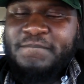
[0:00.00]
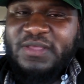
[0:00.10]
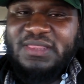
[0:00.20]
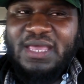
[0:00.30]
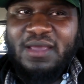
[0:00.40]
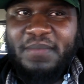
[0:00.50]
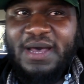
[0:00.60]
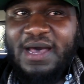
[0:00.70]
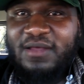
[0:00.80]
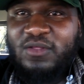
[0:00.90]
The thing
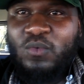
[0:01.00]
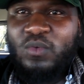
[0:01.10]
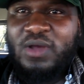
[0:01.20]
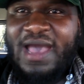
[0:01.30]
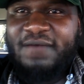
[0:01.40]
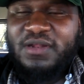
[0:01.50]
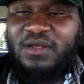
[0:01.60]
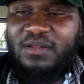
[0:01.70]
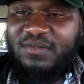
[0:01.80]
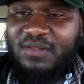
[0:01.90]
about having
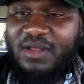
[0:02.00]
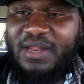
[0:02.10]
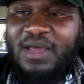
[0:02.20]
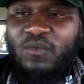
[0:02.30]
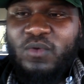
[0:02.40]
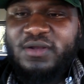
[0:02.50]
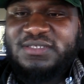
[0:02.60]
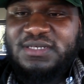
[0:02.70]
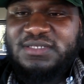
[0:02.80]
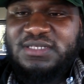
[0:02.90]
a network
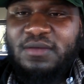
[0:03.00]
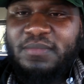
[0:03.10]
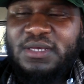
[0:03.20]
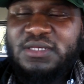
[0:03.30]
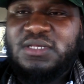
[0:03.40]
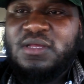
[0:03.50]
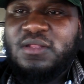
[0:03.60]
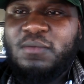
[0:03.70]
system is